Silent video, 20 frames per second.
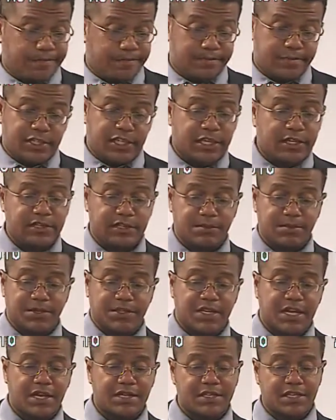sins and
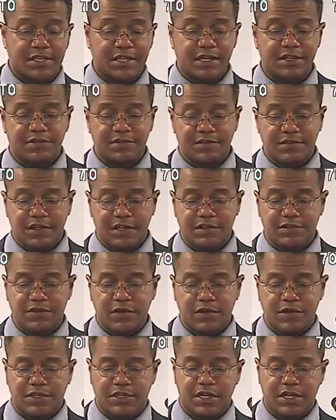mistakes that these, these folks